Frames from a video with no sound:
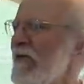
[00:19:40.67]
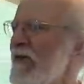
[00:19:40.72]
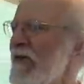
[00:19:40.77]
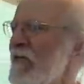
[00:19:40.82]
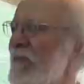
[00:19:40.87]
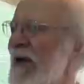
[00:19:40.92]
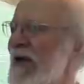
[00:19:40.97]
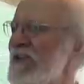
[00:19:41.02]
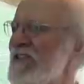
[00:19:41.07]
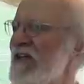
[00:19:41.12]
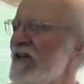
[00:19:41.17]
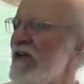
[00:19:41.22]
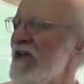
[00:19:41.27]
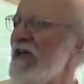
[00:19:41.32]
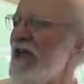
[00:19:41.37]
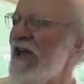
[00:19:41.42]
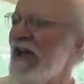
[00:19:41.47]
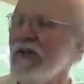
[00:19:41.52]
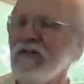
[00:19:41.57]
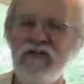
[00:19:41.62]
You basically
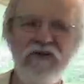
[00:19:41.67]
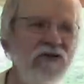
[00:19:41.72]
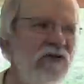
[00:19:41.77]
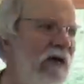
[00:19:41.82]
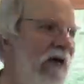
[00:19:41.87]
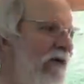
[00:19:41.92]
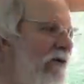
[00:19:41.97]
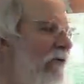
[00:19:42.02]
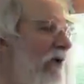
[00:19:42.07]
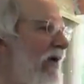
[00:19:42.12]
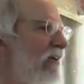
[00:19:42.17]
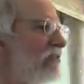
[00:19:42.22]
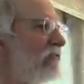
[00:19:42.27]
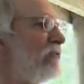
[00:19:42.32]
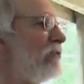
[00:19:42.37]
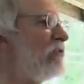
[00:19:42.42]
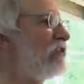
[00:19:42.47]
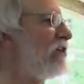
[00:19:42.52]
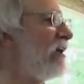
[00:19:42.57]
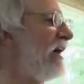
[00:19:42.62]
can't do that
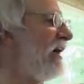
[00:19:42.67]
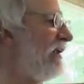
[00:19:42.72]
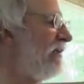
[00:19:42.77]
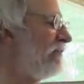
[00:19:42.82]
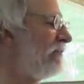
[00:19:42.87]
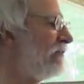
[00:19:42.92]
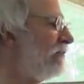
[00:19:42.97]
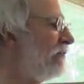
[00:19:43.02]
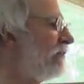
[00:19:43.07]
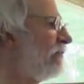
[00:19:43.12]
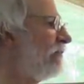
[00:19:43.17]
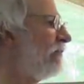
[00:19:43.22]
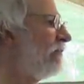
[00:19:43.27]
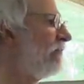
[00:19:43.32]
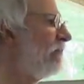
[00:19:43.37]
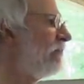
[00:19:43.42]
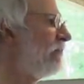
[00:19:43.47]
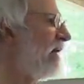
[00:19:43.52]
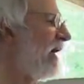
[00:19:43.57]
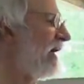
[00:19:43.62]
grassroots kind of
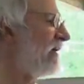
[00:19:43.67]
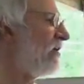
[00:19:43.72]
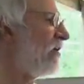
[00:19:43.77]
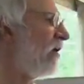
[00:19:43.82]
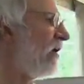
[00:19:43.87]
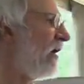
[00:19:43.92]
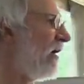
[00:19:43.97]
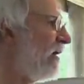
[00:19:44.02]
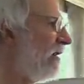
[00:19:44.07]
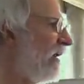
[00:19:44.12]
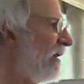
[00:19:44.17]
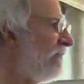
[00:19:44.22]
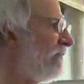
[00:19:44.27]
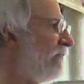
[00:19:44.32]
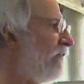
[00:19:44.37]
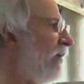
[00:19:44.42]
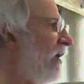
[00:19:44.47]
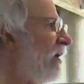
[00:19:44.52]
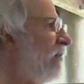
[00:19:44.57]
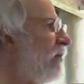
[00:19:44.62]
backyard and
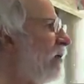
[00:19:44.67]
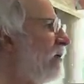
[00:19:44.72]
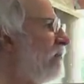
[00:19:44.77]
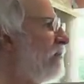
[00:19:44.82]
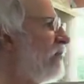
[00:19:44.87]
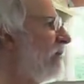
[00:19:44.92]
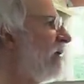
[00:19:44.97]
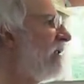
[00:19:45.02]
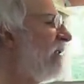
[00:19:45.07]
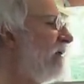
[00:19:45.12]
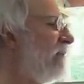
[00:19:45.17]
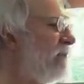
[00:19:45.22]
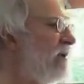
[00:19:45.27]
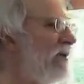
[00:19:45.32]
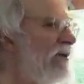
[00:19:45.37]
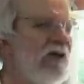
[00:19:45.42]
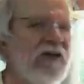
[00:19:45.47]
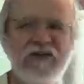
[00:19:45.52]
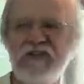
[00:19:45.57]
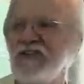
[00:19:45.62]
farmer breeding
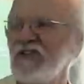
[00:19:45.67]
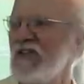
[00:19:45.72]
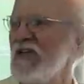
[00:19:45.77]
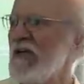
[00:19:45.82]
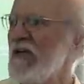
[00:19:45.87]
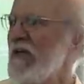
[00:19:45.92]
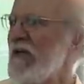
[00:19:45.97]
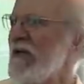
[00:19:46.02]
because